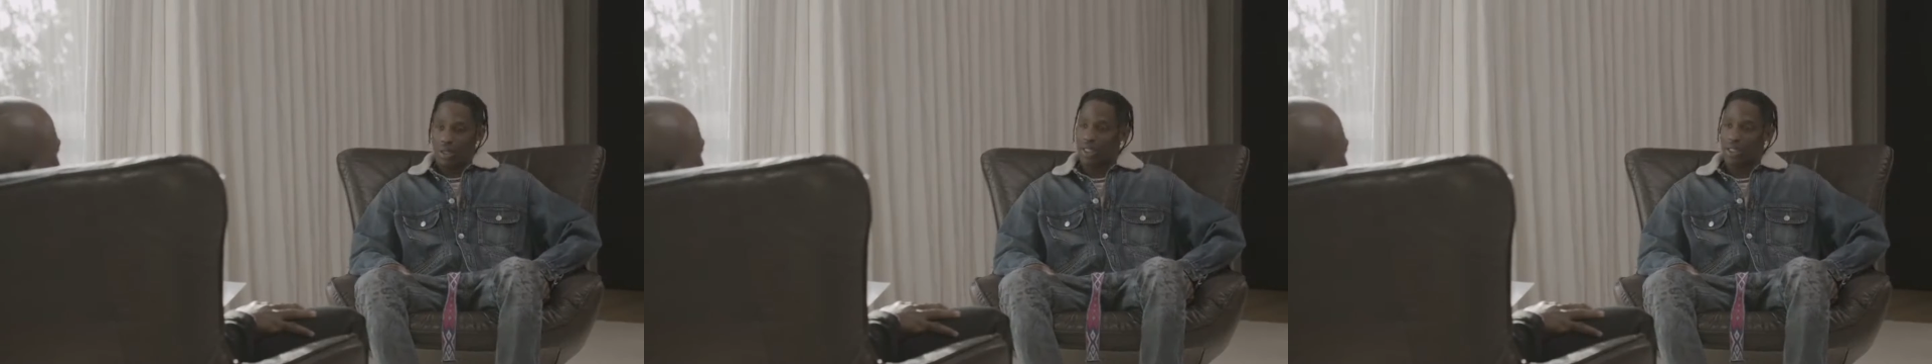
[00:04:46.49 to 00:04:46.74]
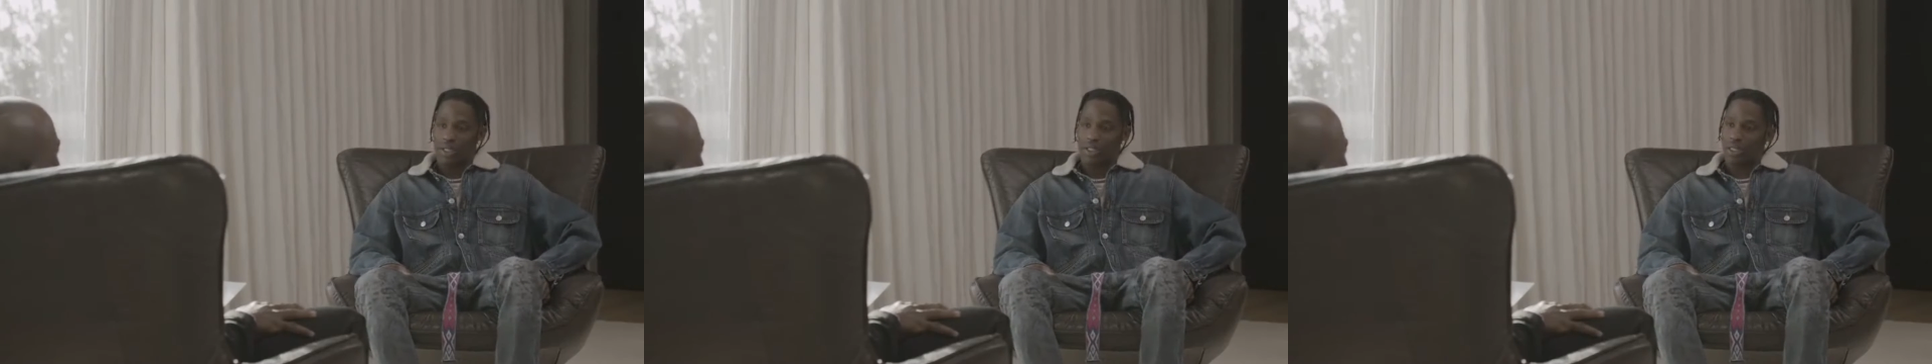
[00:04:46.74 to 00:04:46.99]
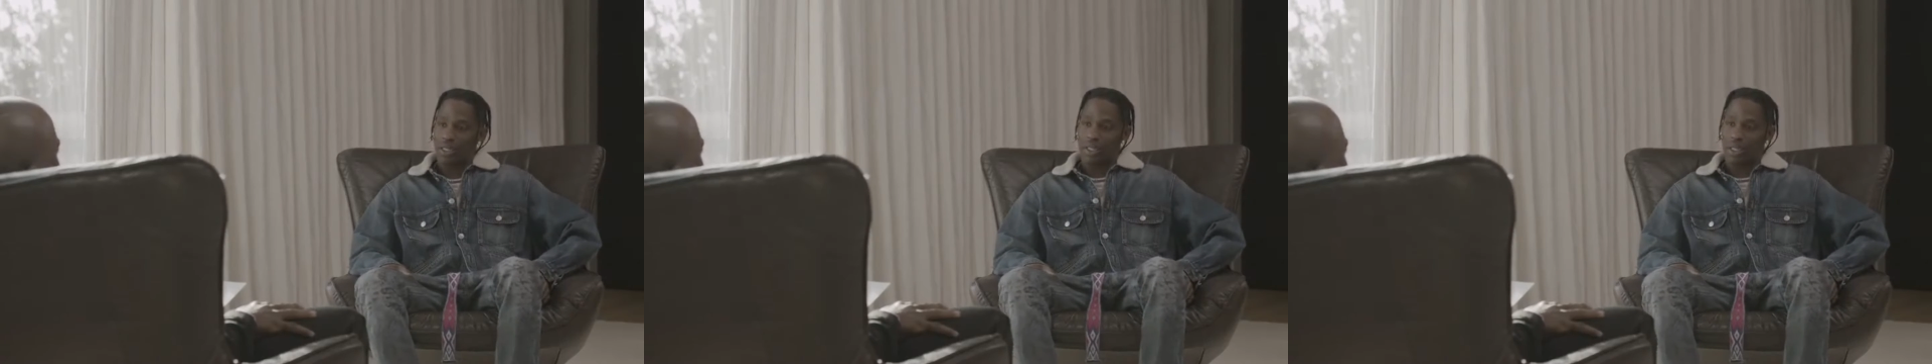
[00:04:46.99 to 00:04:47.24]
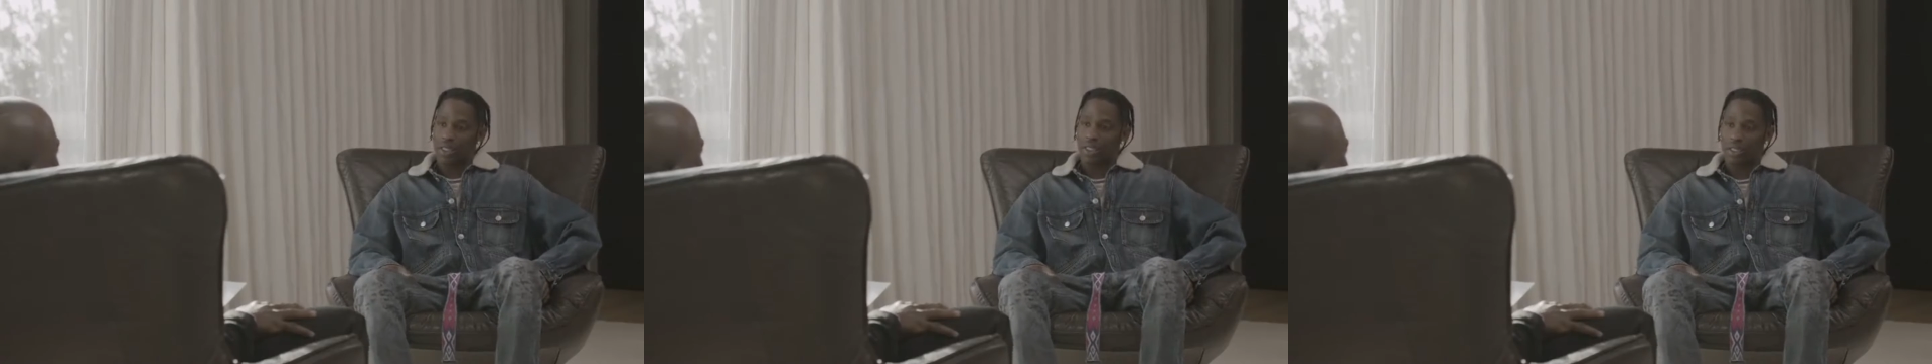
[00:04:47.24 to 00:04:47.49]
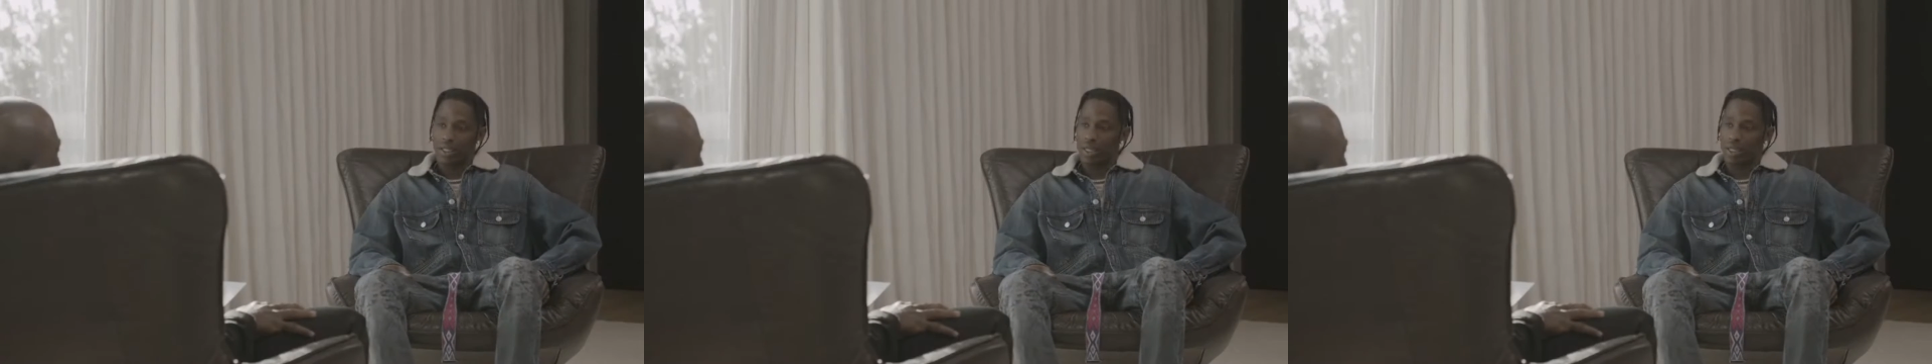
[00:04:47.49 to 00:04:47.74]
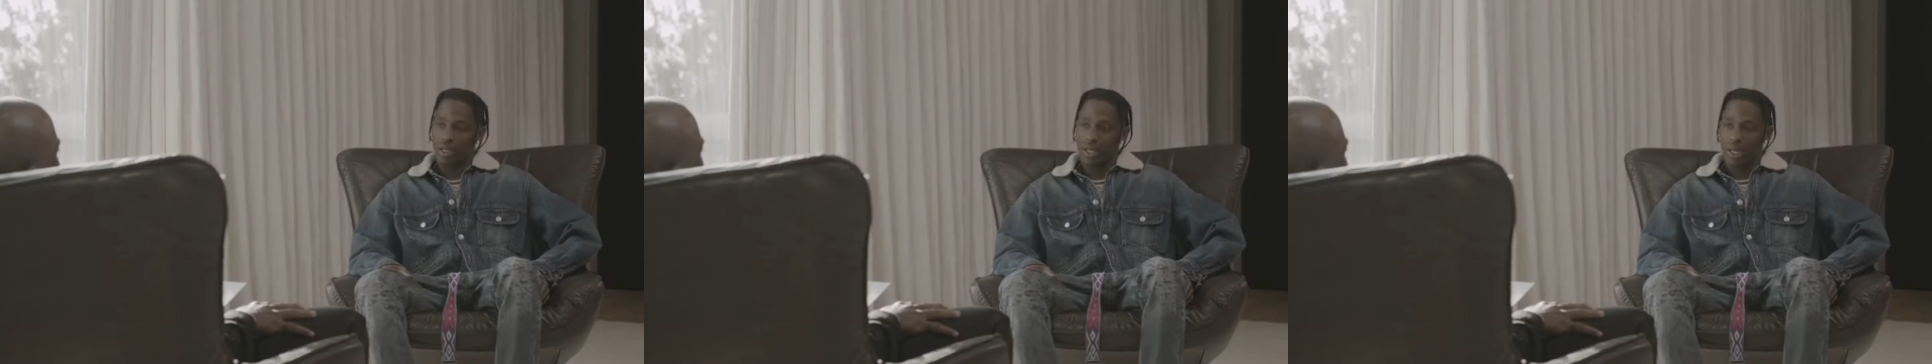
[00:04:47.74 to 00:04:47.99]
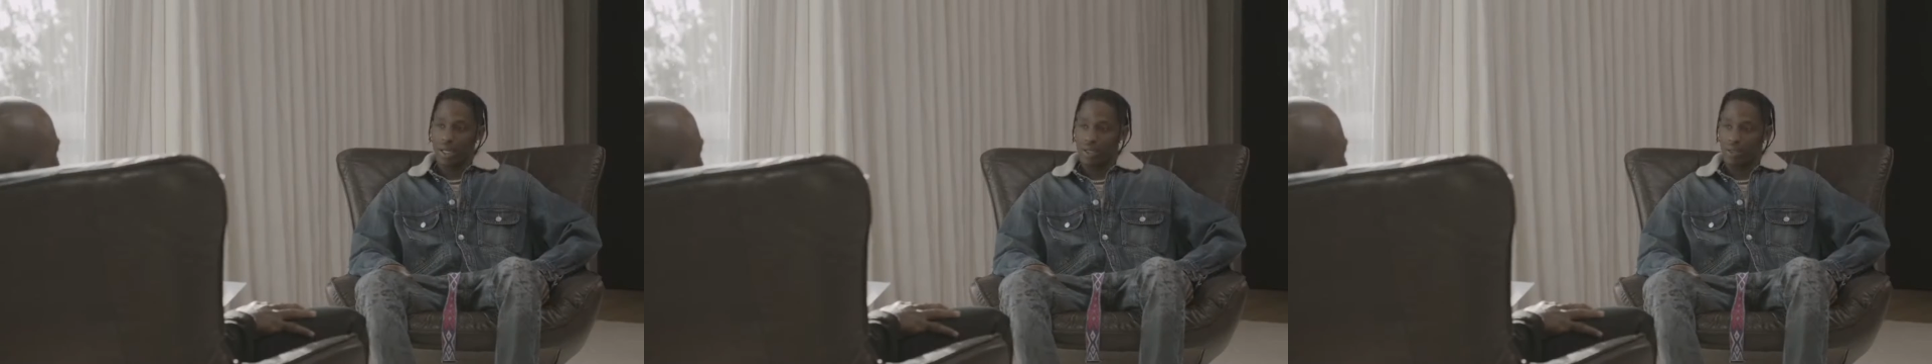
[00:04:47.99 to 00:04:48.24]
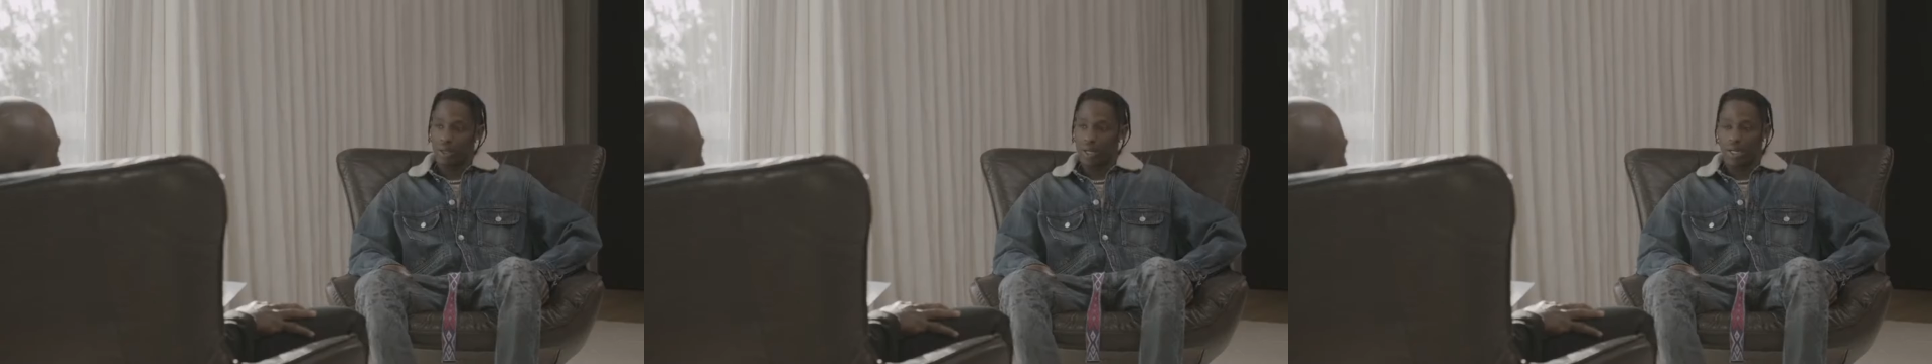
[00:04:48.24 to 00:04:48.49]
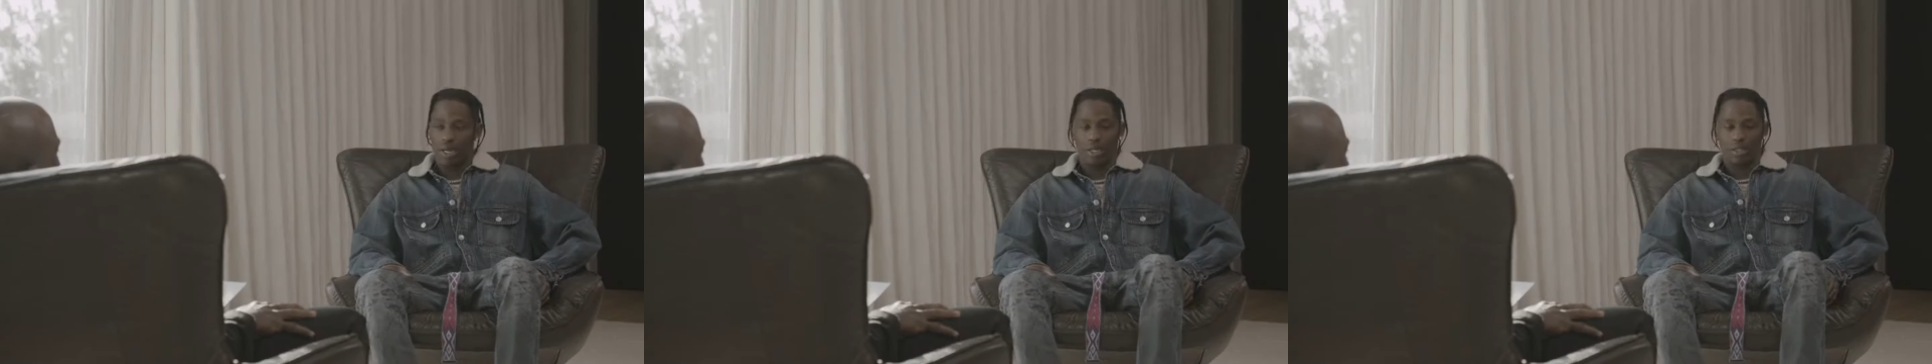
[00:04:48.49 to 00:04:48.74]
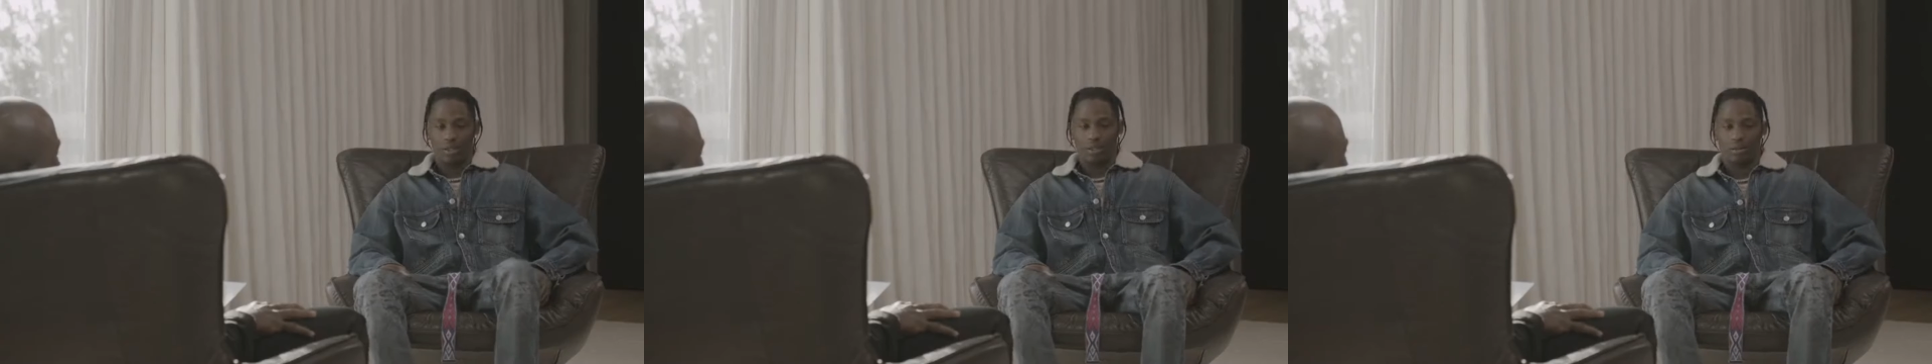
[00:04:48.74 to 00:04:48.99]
I just didn't hear that. I got